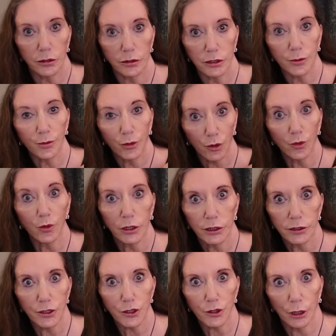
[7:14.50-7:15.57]
to put a
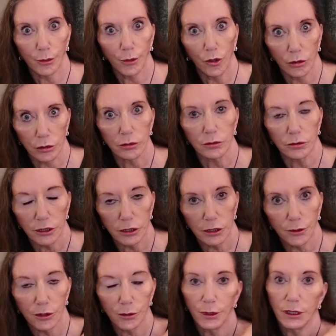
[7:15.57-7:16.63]
wide strap on. You know
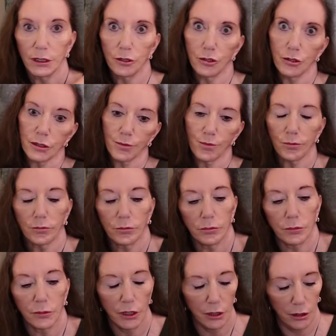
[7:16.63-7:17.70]
what I mean? It just
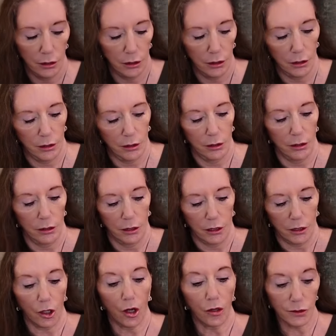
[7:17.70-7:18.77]

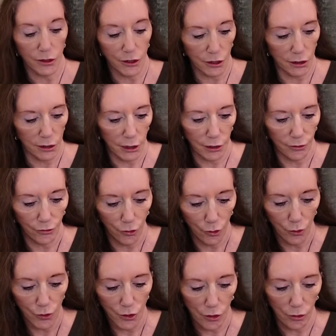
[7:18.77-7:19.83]
constantly
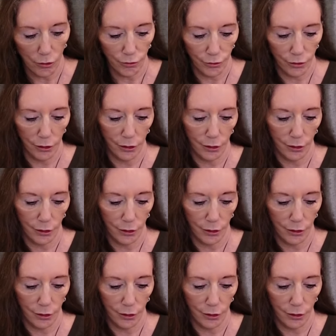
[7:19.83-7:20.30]
falls off.